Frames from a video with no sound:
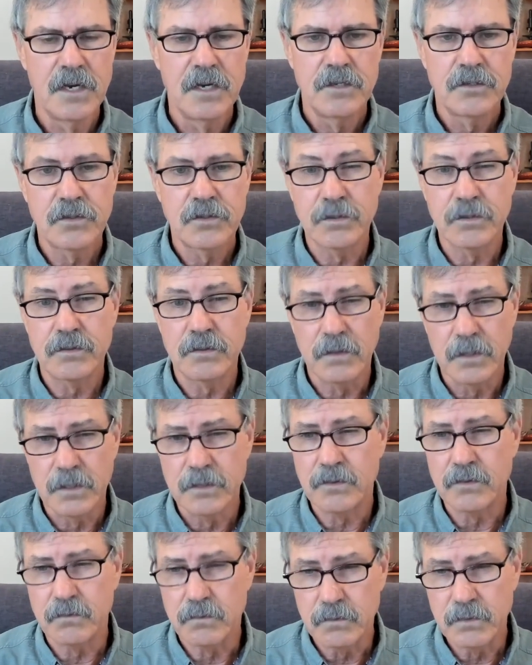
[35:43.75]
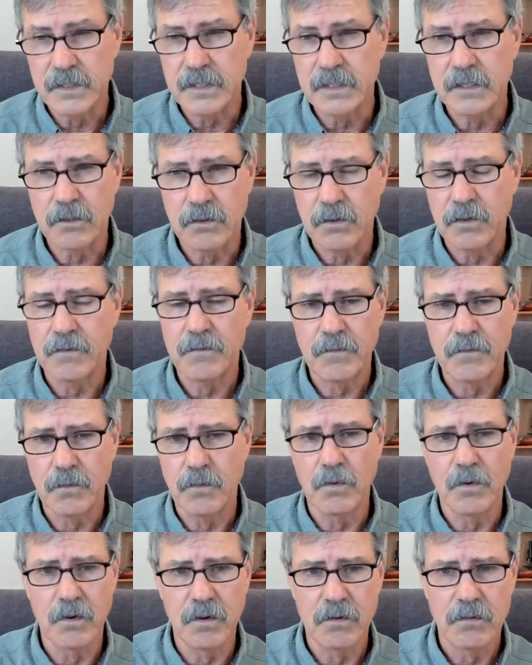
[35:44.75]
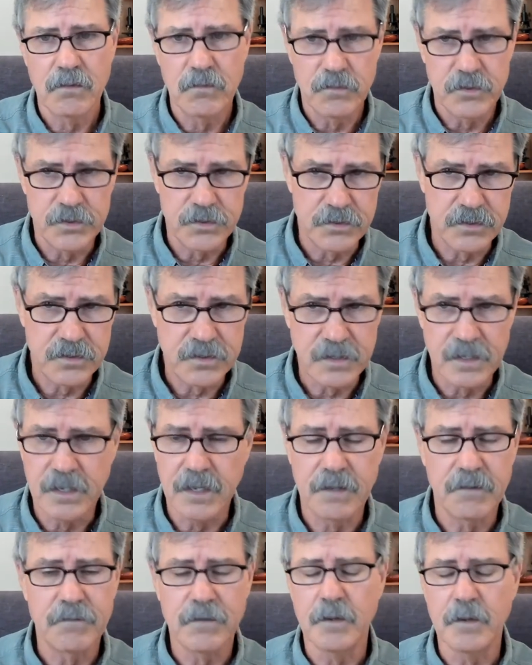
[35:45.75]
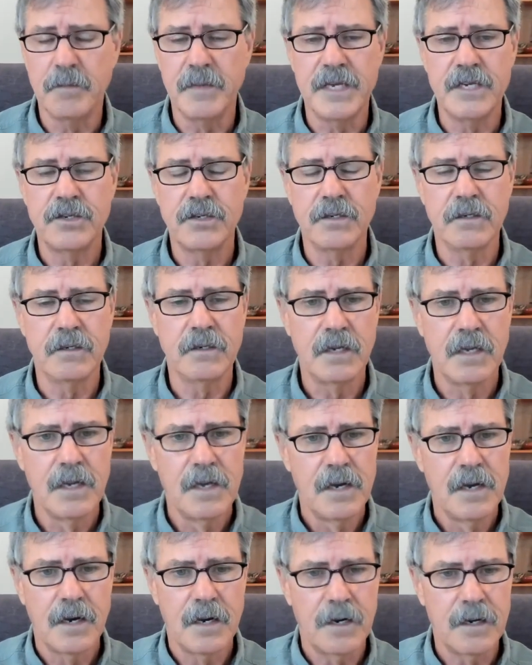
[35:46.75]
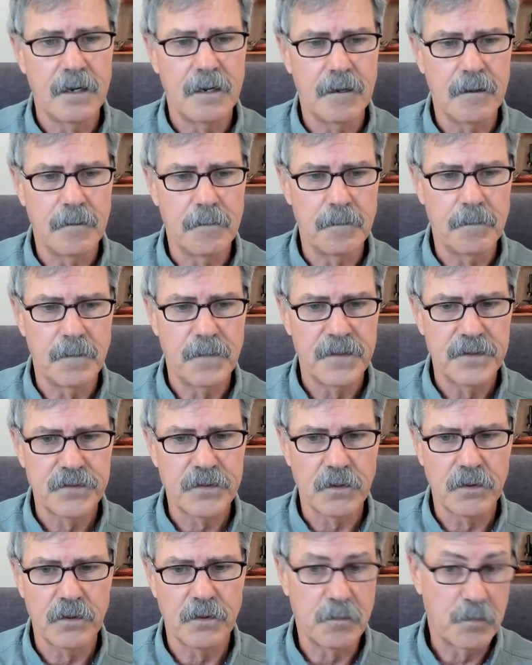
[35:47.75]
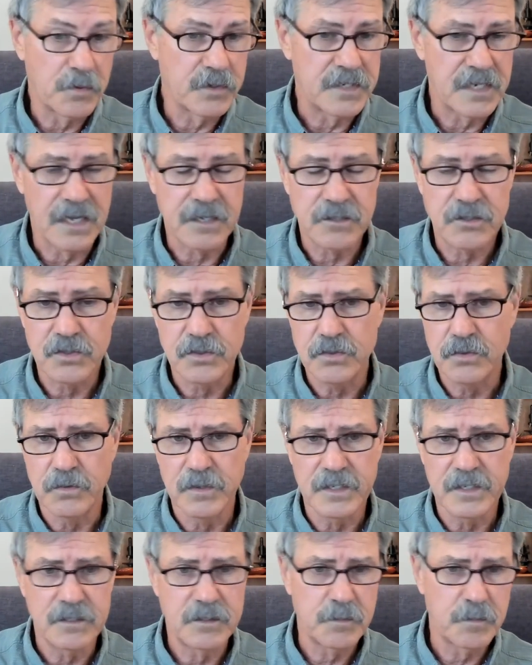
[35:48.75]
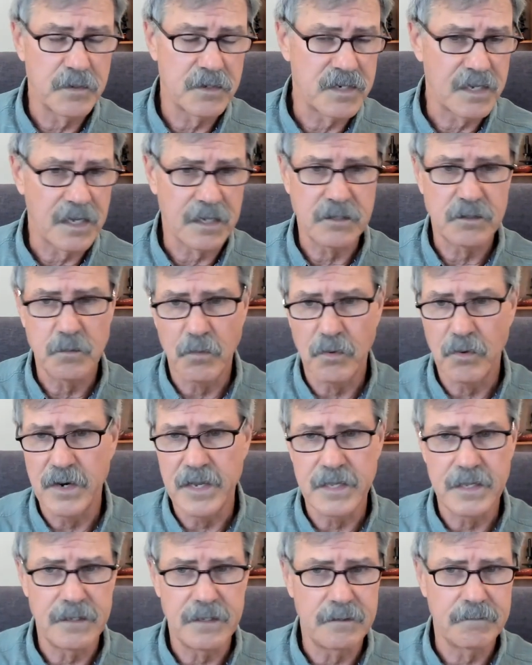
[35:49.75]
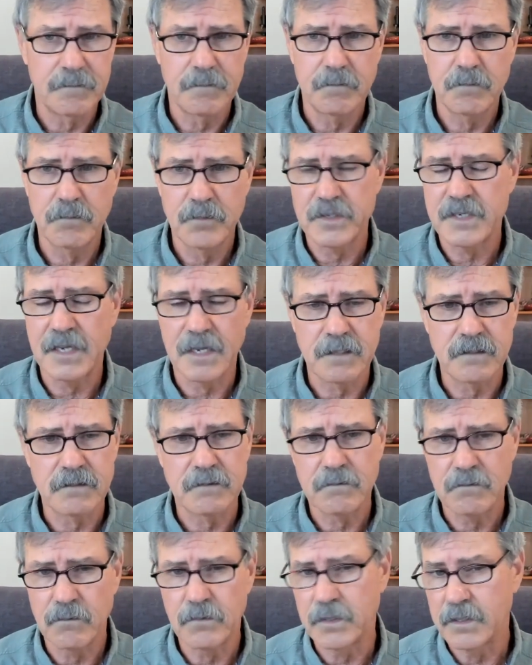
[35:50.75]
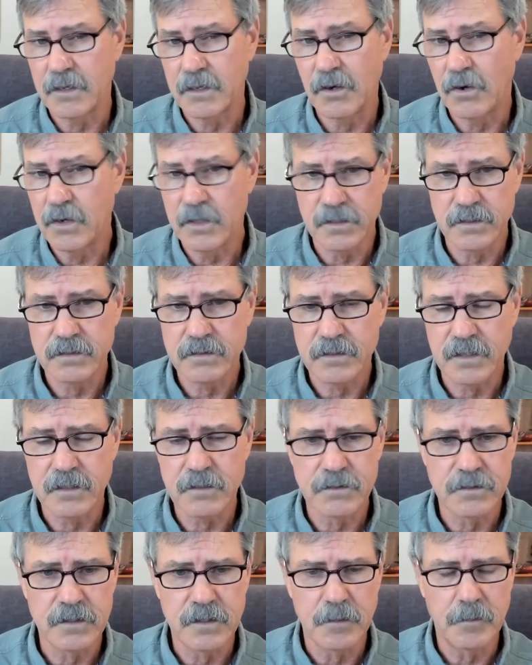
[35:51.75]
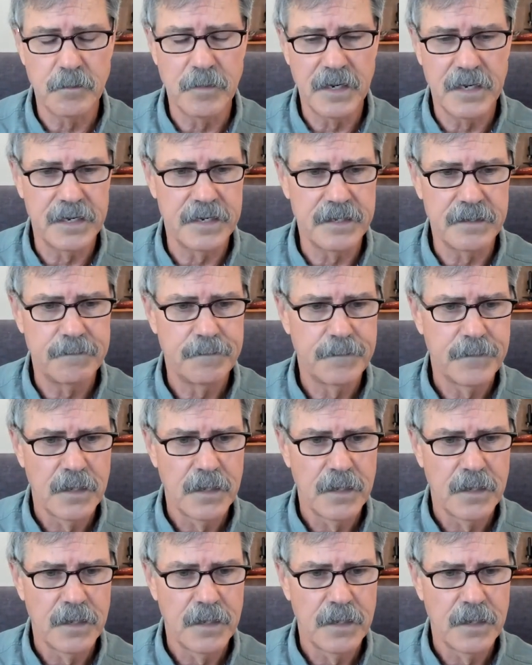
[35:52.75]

So it's it's really good for reducing inflammation. Um, so protects joints, protects brain, protects really all the cells in the body.